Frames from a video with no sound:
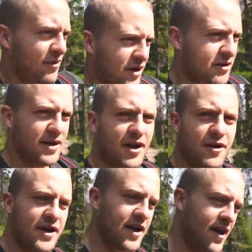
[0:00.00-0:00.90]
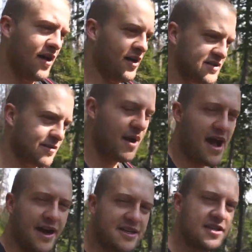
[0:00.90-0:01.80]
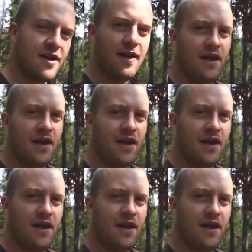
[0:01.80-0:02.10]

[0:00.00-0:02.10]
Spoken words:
We're going to be going on some hikes.